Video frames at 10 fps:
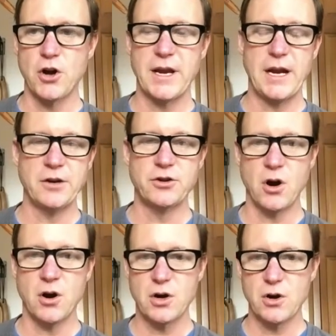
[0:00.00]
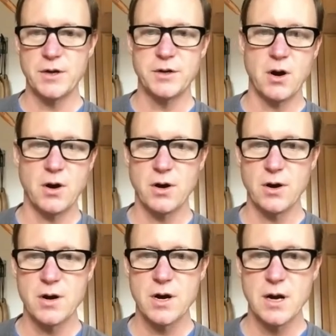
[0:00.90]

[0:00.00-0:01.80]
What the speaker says: getting darker and darker,